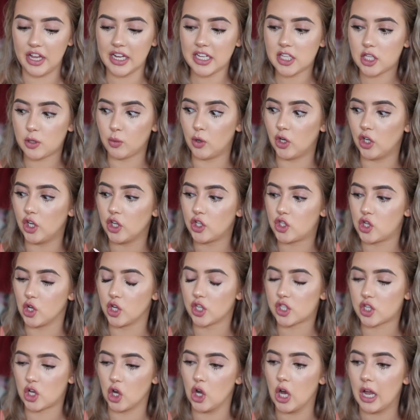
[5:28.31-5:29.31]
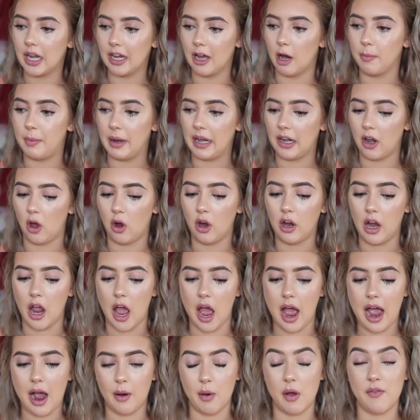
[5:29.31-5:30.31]
This one does go a little bit
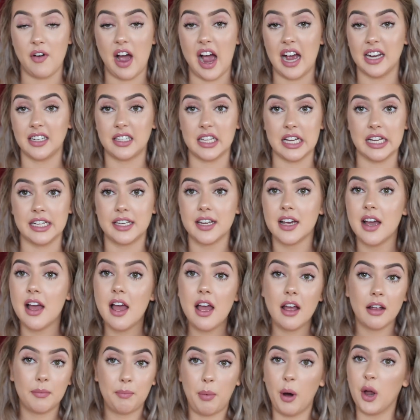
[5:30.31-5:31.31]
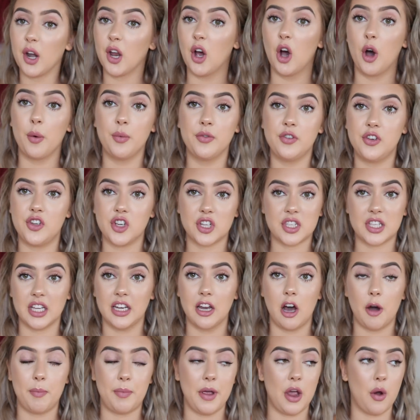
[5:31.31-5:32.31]
longer. However, I did pull it up just
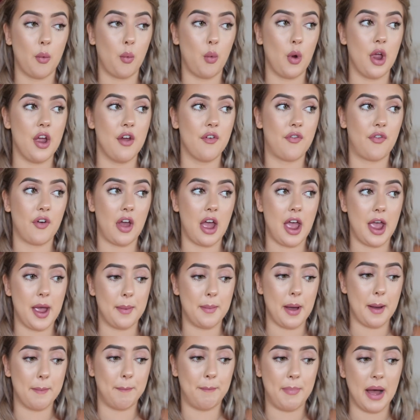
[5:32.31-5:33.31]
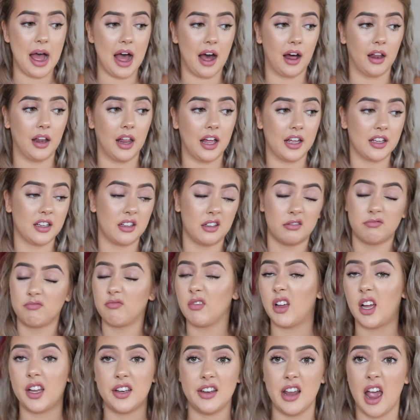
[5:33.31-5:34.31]
a little bit with a belt.
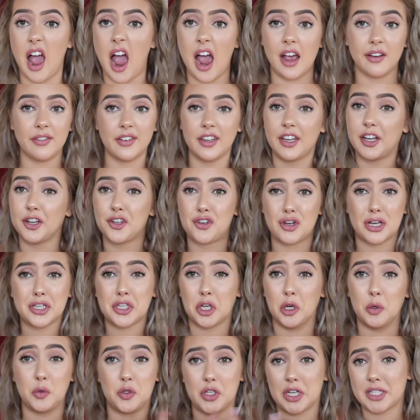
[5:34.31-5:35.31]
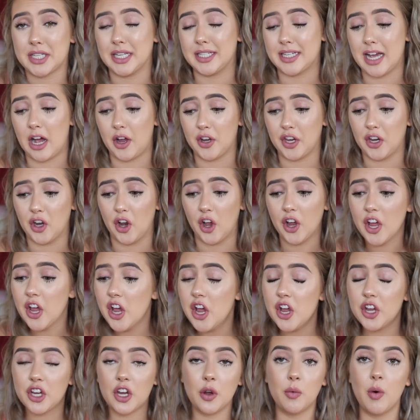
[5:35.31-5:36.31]
And yeah, you can dress it up, dress it down, you know. You
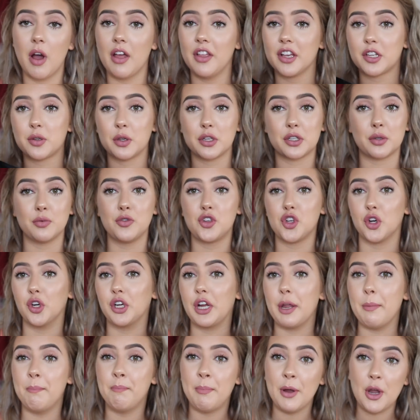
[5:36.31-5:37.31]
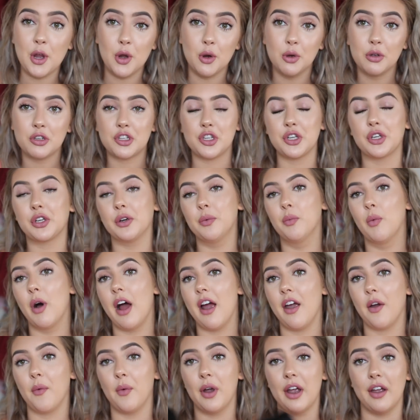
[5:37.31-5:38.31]
can wear this with some chunky boots. You can
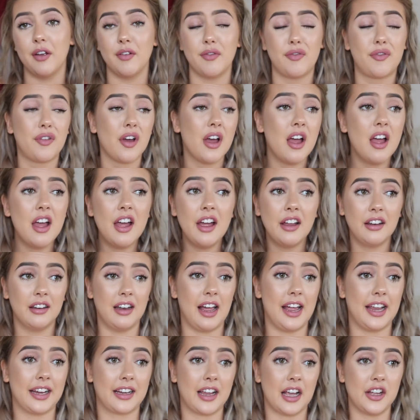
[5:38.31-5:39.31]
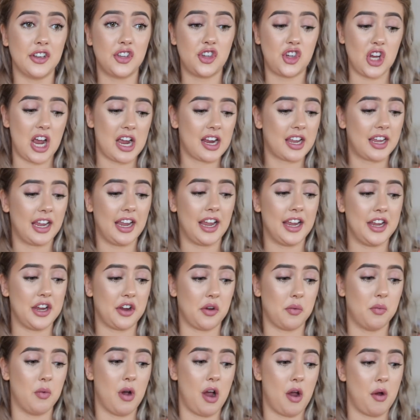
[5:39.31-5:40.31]
wear it with like a jacket.
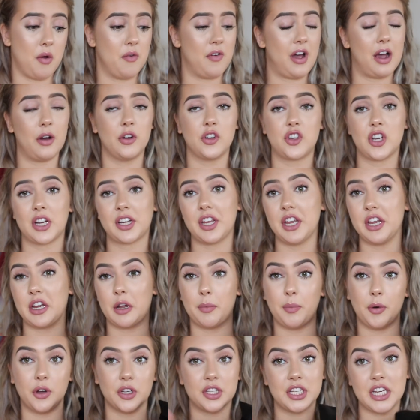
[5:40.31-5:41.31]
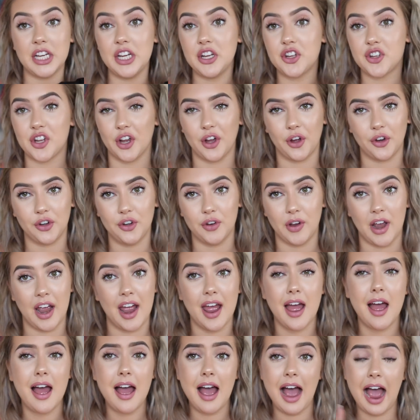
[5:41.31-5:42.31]
You can wear it without a jacket. You can put a t-shirt under
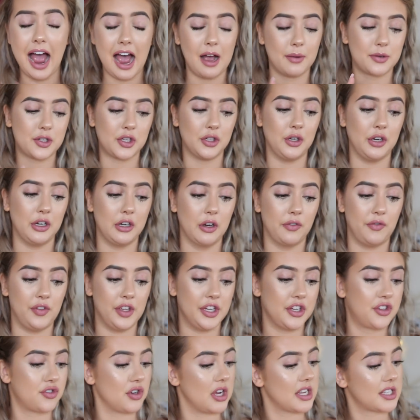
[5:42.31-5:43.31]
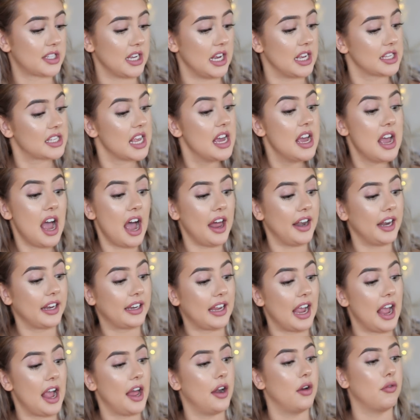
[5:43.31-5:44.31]
it. Absolutely love these dresses, and
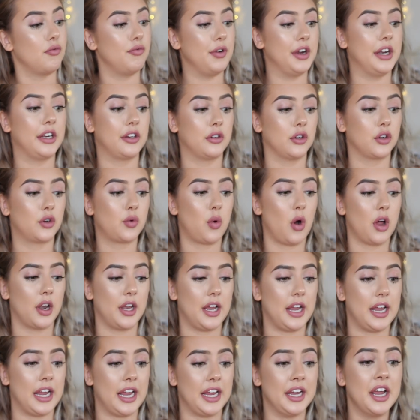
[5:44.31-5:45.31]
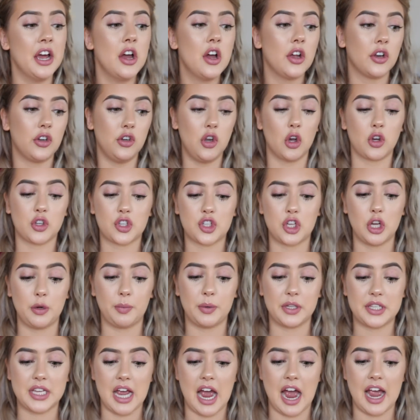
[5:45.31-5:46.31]
again, really good quality, not
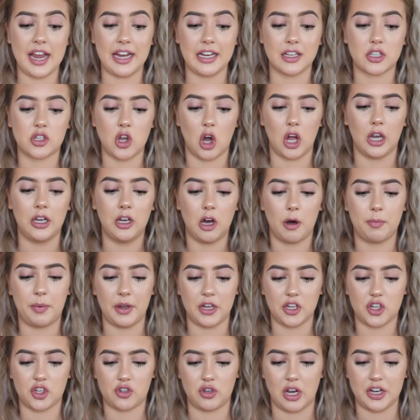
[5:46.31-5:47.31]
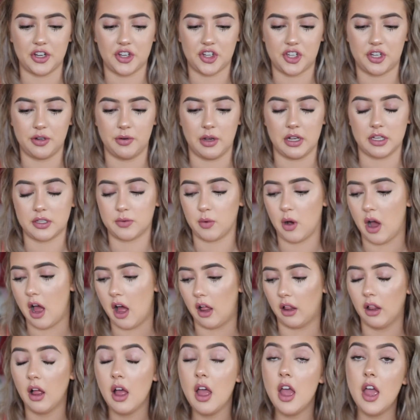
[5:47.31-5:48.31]
super tight. It's got a little bit of stretch to it as
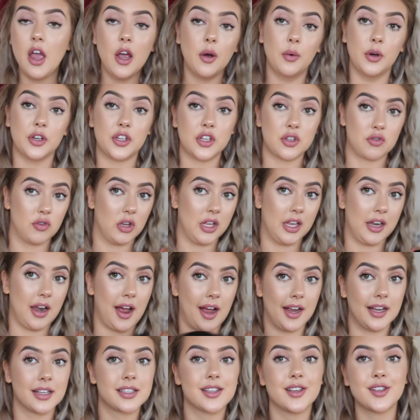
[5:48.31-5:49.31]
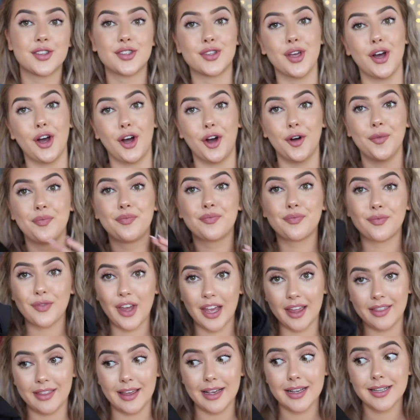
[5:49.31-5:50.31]
well, which is really nice. So
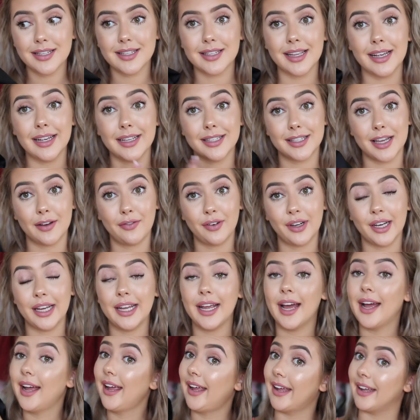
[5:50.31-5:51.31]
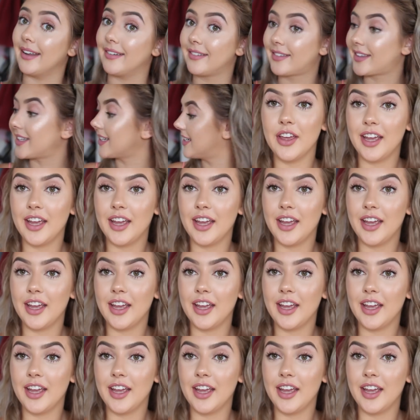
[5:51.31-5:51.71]
this is definitely a hit.